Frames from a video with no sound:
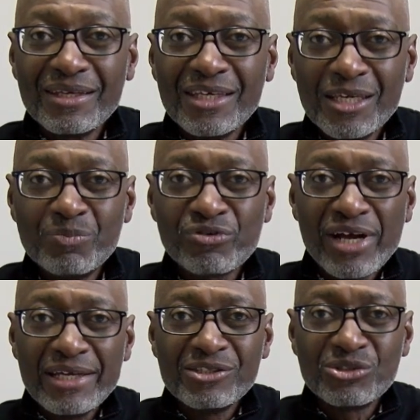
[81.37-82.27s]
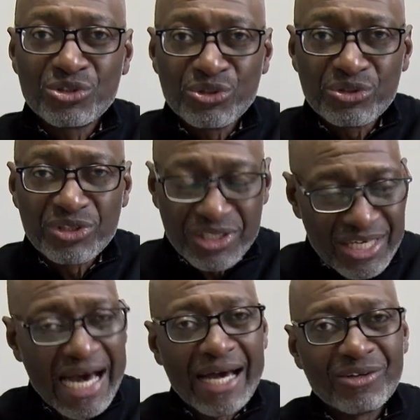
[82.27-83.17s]
He prayed to the
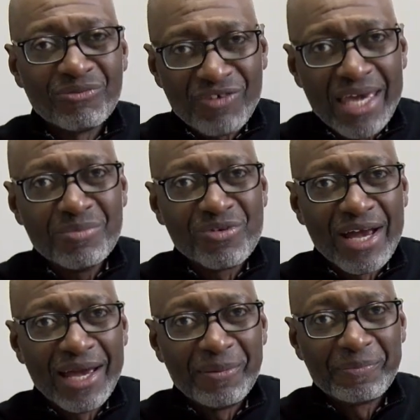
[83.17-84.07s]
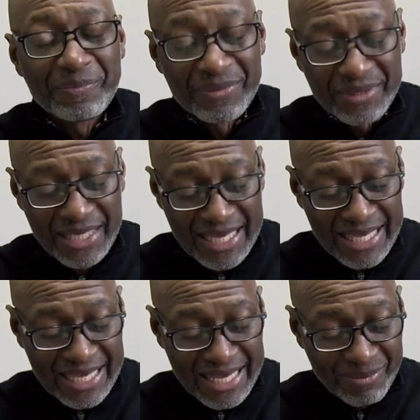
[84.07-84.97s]
God of Abraham,
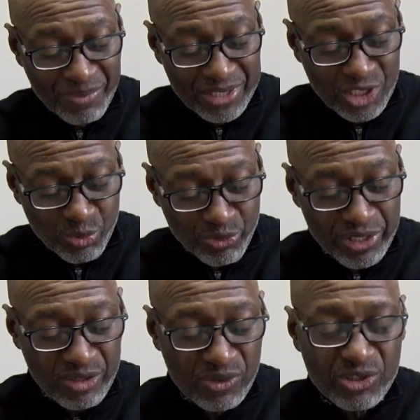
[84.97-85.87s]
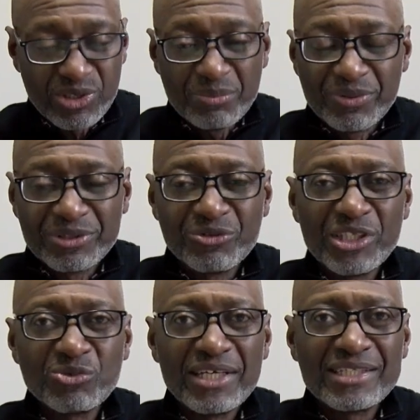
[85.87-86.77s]
but his prayer was simple. And the
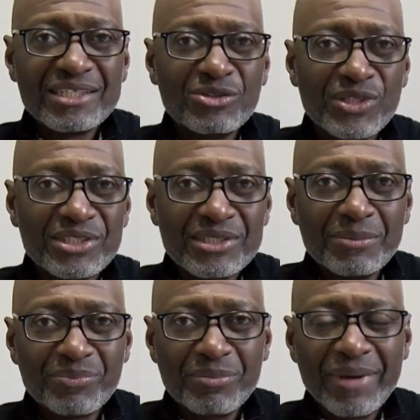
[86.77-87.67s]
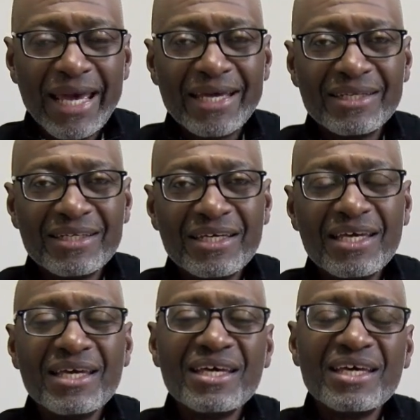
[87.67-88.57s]
reason why I said he's a simple man,
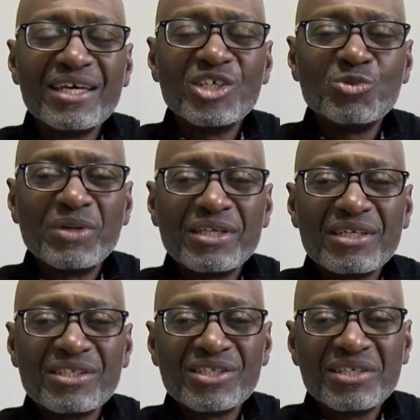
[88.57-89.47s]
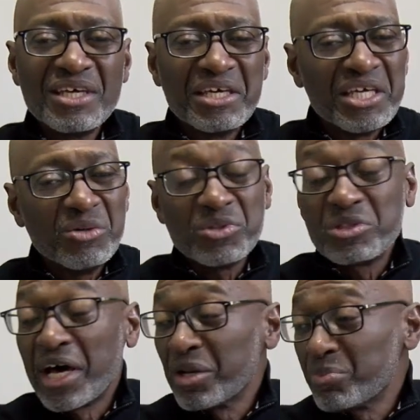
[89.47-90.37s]
it's because he was
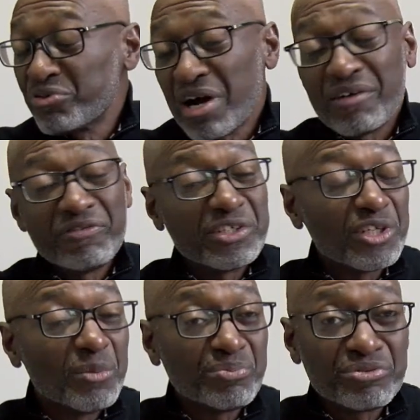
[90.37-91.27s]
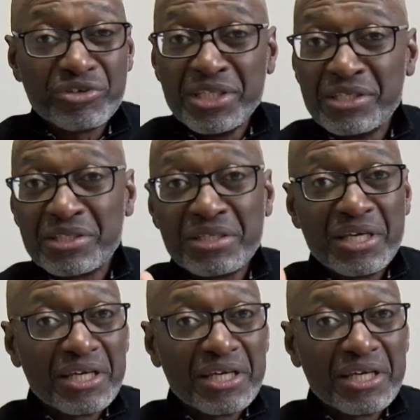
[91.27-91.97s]
not a prophet, a priest,